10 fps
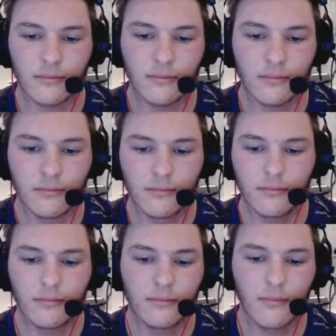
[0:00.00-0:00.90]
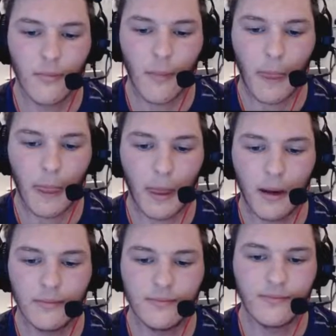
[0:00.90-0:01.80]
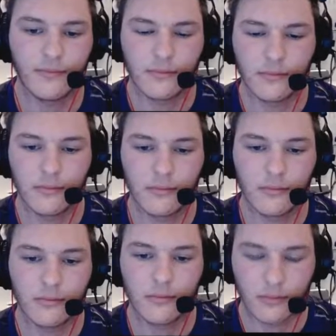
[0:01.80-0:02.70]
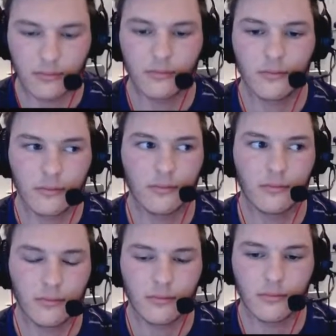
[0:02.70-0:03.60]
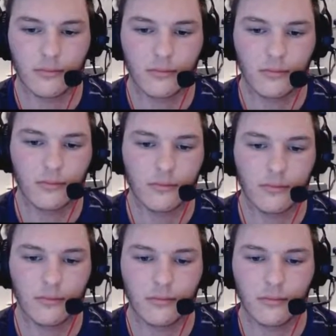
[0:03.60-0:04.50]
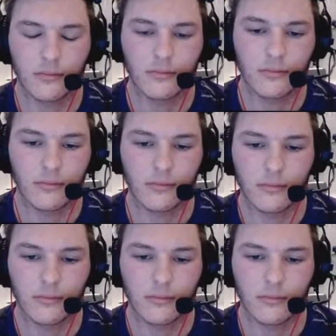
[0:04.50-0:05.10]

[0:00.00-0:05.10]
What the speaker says: (silent)